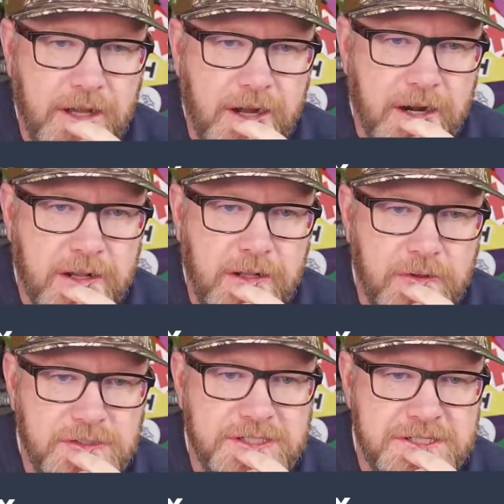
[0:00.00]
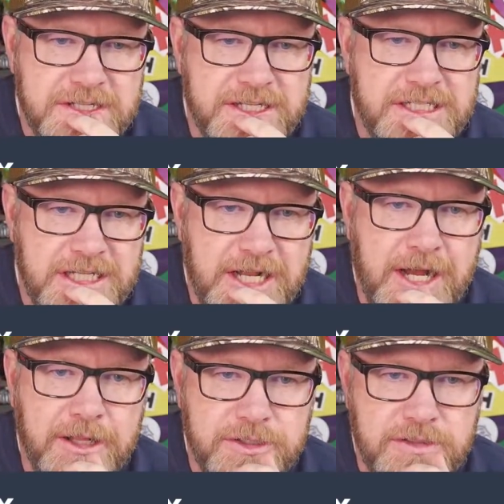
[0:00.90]
are close to
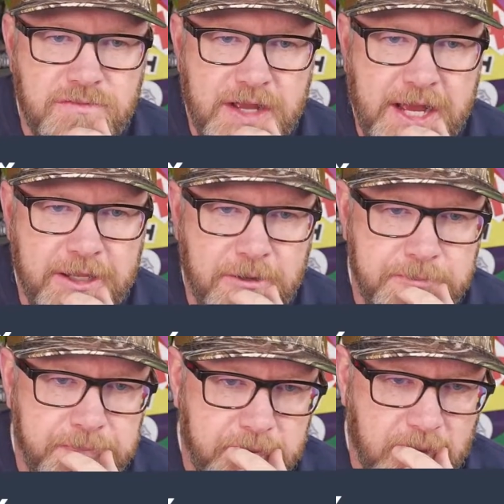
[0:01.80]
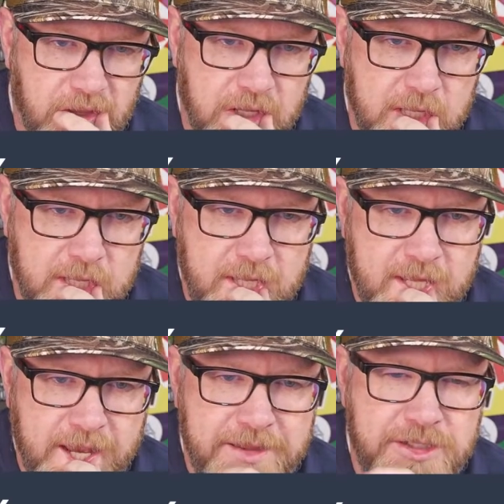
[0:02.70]
$60 in value. And the